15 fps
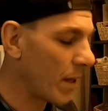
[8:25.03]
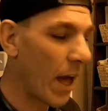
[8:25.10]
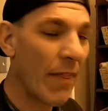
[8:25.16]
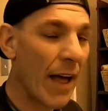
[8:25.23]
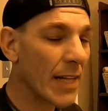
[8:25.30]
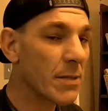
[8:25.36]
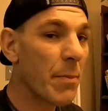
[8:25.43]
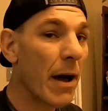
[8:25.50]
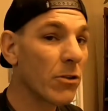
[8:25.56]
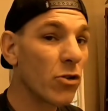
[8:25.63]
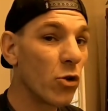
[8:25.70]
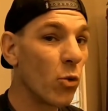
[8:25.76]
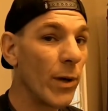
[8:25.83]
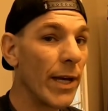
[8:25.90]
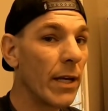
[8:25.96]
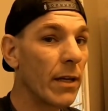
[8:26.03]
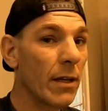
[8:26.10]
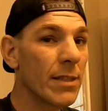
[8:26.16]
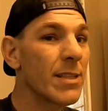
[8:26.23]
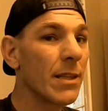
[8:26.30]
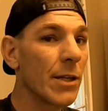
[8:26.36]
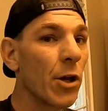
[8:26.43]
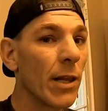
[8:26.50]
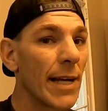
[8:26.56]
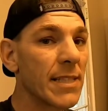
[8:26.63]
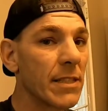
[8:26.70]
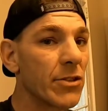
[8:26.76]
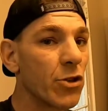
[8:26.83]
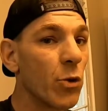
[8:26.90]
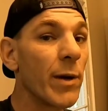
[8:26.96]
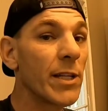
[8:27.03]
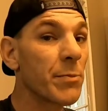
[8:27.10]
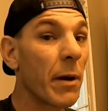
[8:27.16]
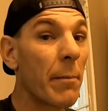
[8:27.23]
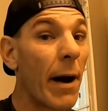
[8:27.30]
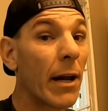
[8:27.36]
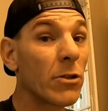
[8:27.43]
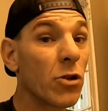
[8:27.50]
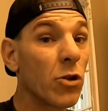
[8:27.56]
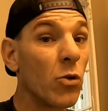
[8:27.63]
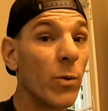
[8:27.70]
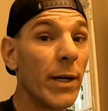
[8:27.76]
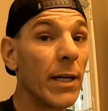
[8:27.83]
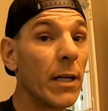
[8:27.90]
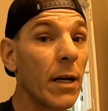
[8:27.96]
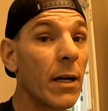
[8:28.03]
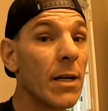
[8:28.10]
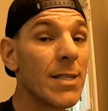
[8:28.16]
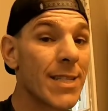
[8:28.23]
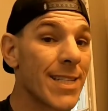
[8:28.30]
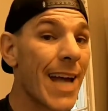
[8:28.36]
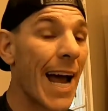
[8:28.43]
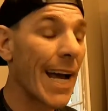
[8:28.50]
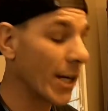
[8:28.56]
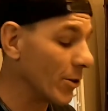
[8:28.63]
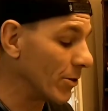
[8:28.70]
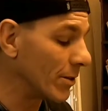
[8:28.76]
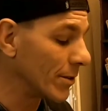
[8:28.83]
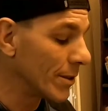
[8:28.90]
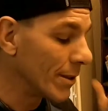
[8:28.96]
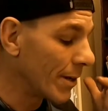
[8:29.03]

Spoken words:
and that's about a 2 week, it's a little less than 2 weeks, but about a 2 week cycle.